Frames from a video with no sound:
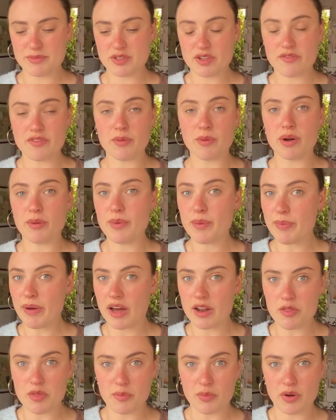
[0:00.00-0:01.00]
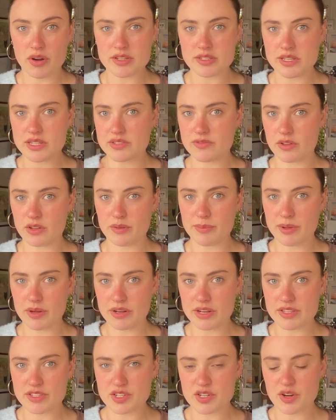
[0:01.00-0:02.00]
So if you want to be part of the process, follow me on
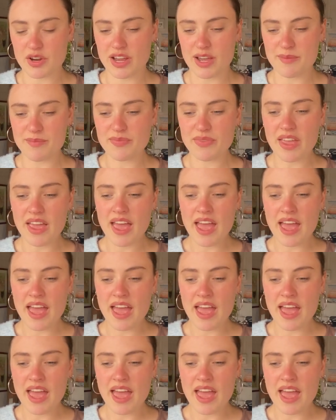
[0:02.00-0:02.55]
Instagram.